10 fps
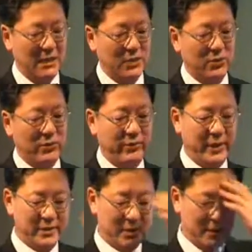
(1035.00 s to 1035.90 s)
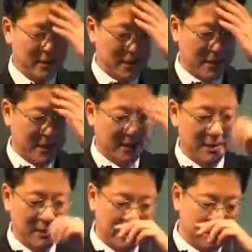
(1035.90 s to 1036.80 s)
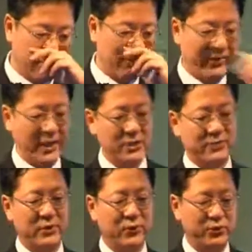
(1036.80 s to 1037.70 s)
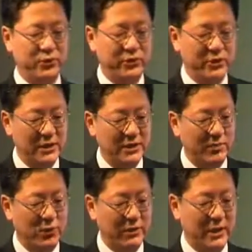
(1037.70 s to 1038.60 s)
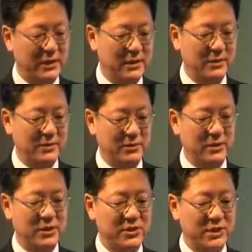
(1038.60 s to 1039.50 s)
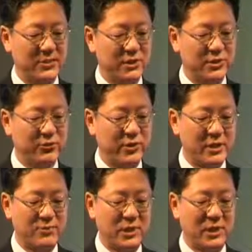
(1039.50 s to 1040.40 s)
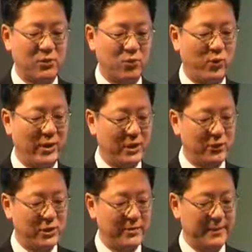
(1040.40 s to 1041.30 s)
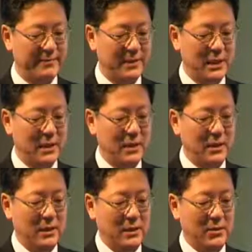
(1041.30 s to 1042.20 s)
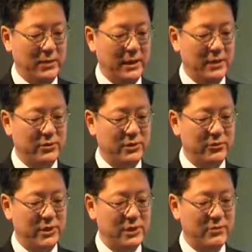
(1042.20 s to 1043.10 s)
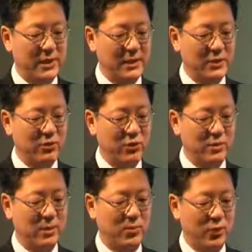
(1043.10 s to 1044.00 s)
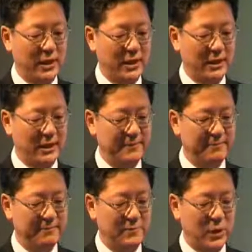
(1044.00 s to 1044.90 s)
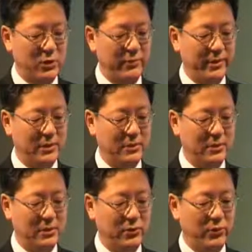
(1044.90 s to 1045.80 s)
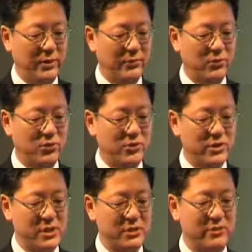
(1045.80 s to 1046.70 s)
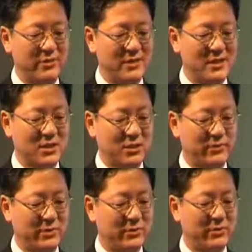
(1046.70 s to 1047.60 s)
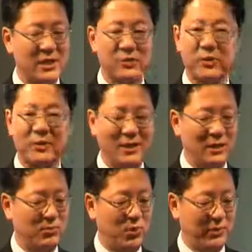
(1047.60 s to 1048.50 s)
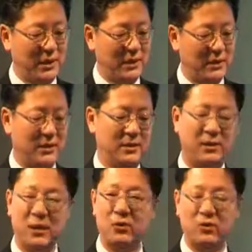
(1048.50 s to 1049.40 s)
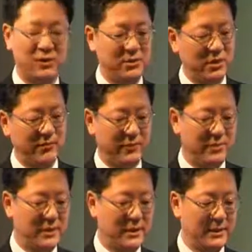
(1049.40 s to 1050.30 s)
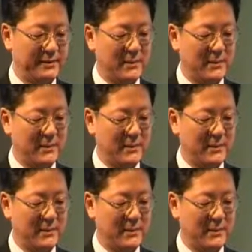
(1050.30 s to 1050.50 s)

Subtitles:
So let's discuss the comparison of two treatment modalities, the stem cell transplant or eculizumab. Okay, the transplant is a curable modality. However, we have to consider the risk of transplant-related mortality, 10 or 30%,